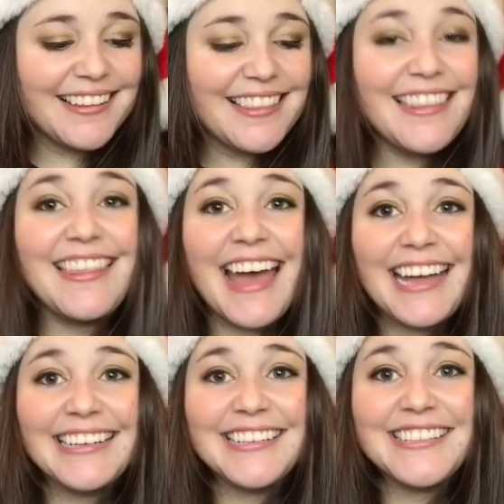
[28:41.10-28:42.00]

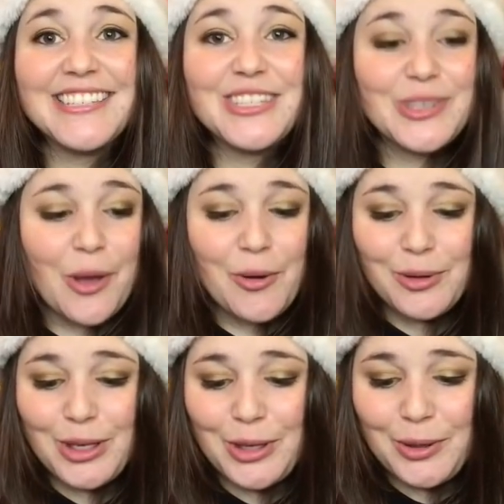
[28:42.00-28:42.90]
That is so
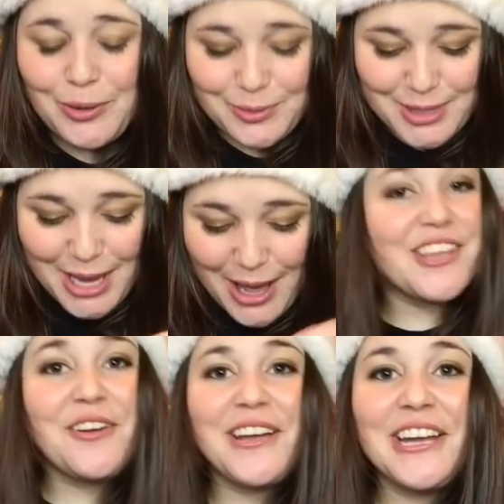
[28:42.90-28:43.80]
cute.
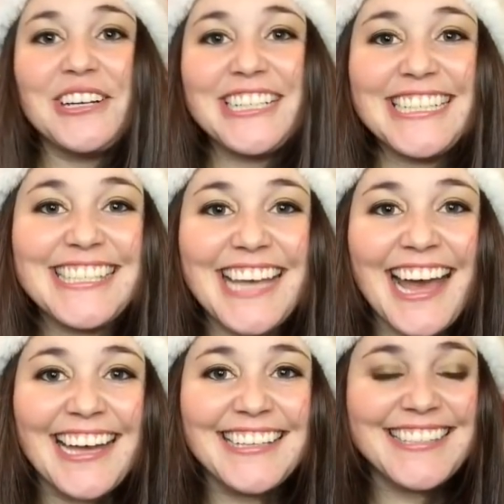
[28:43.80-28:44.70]
So here it is,
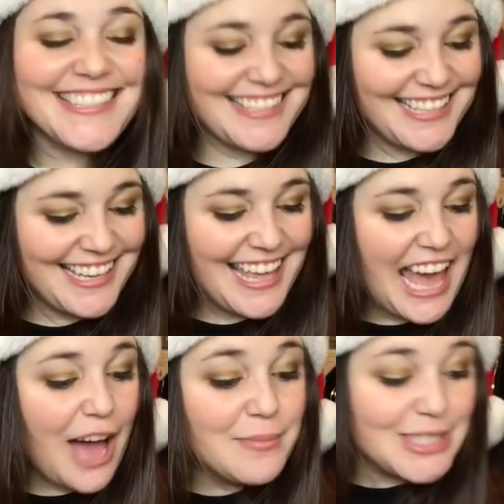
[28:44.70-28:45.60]
guys.
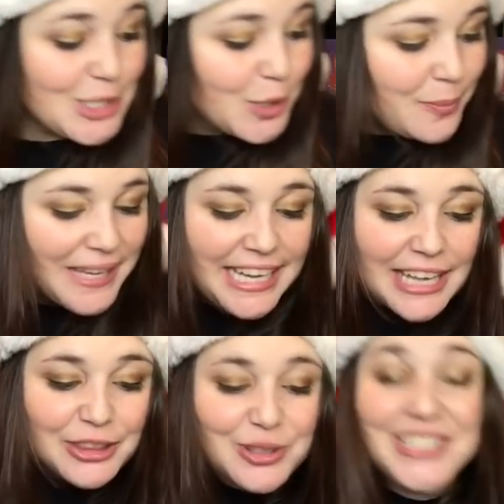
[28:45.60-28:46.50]
I'm assuming
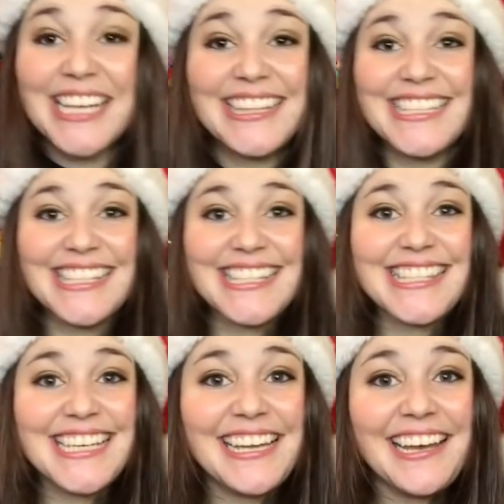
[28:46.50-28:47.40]
it looks like this is
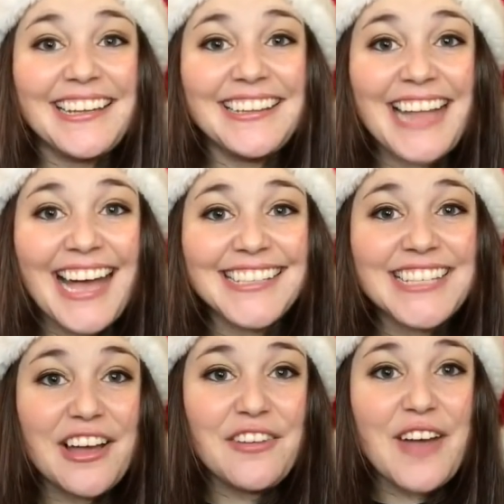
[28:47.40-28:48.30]
the last
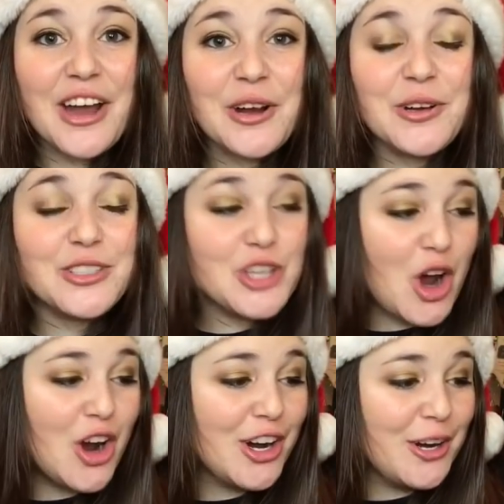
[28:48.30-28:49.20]
of our
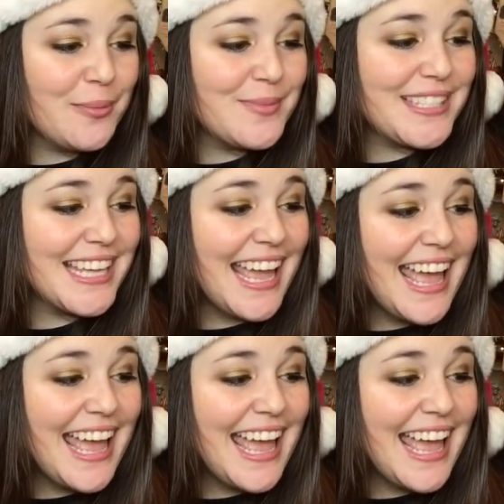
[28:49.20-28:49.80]
charms.